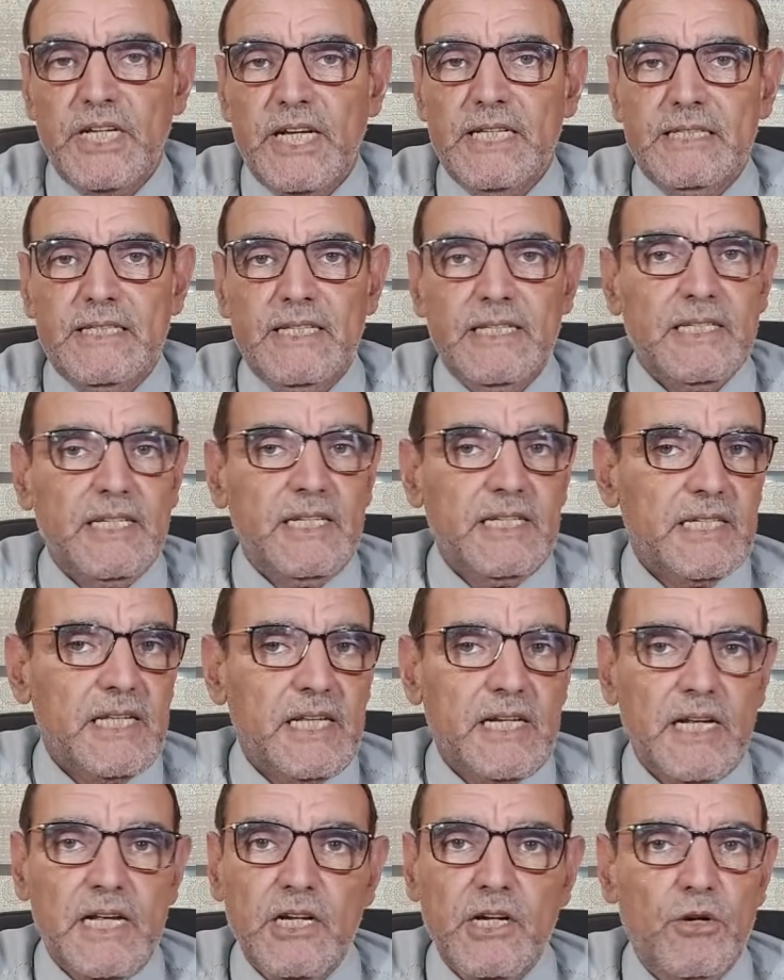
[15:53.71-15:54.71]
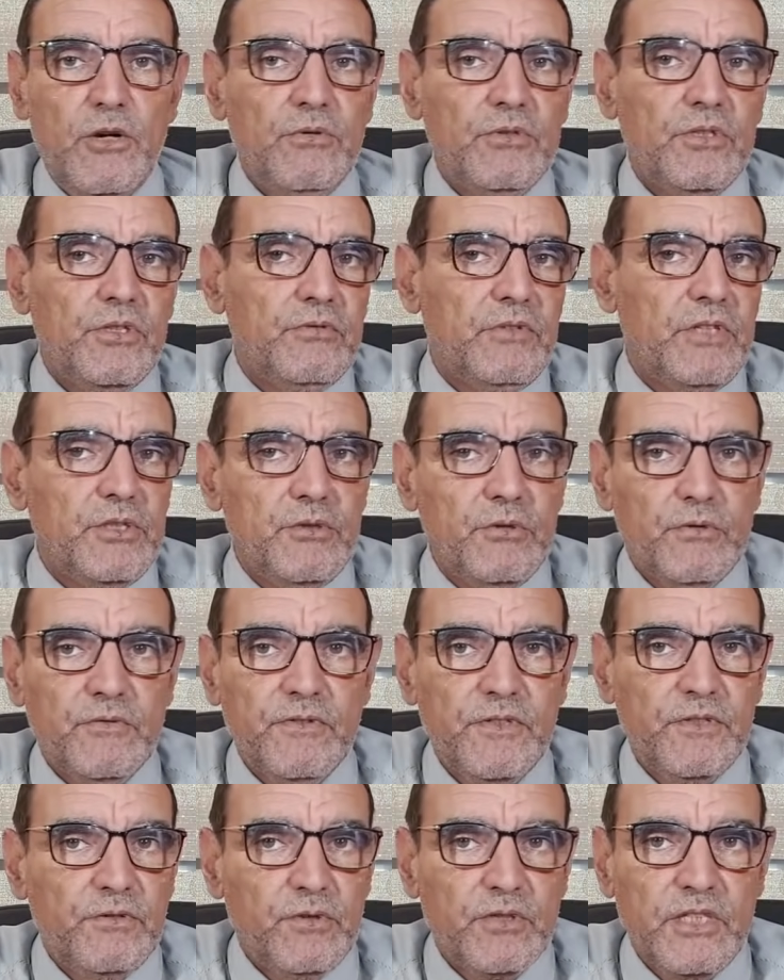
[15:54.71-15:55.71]
and these things are included with
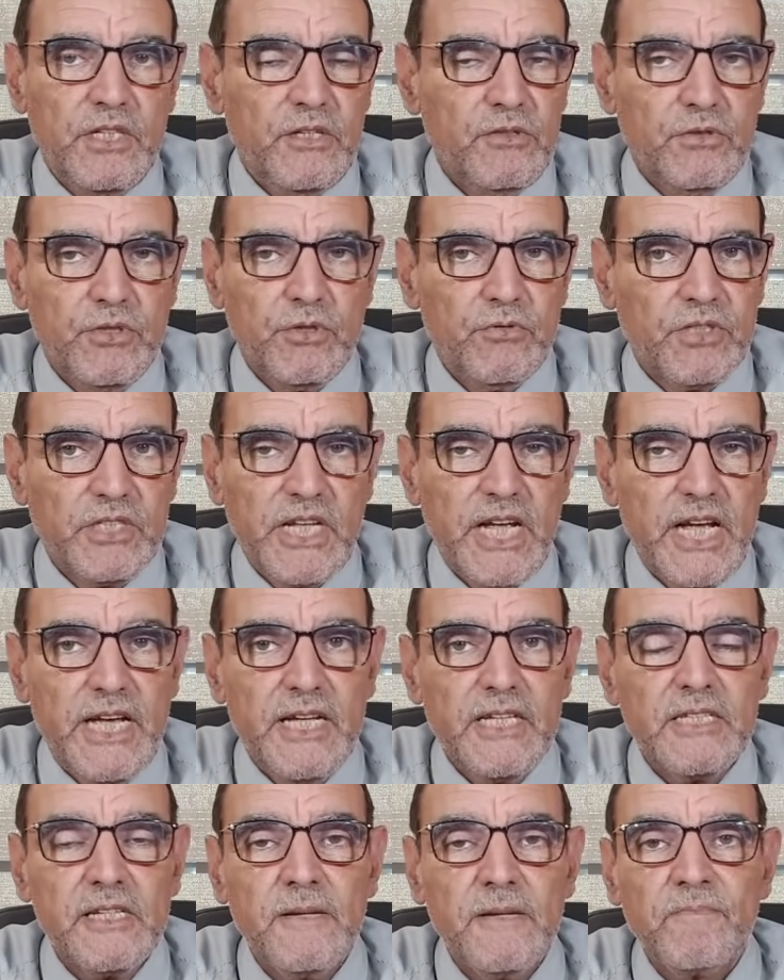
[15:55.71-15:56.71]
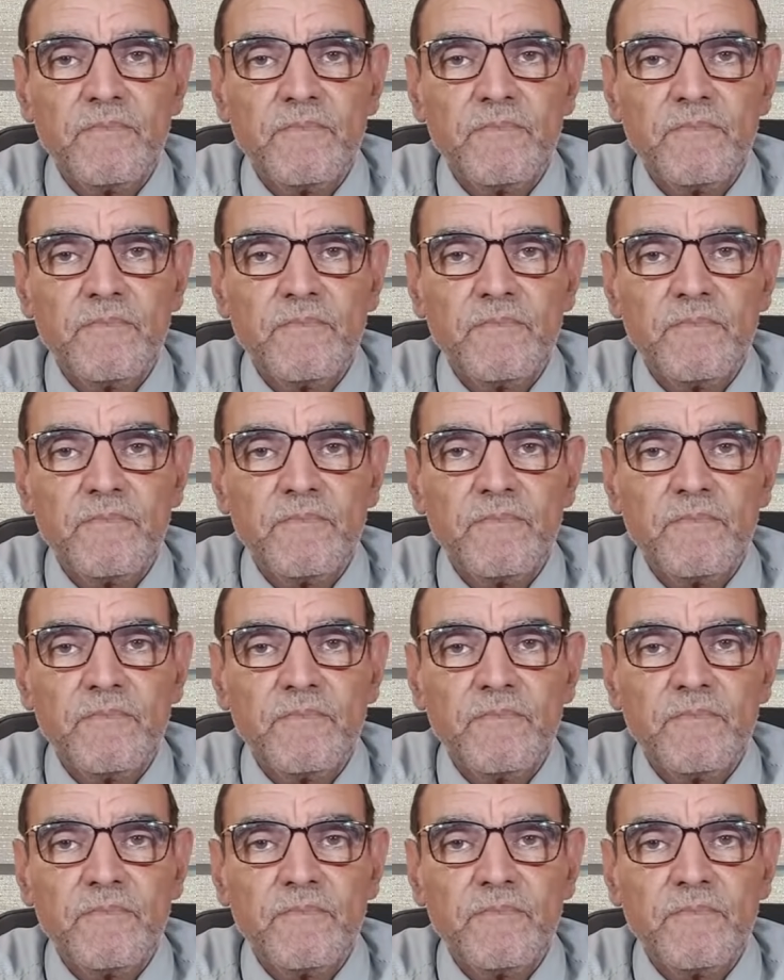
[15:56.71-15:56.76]
in your diet,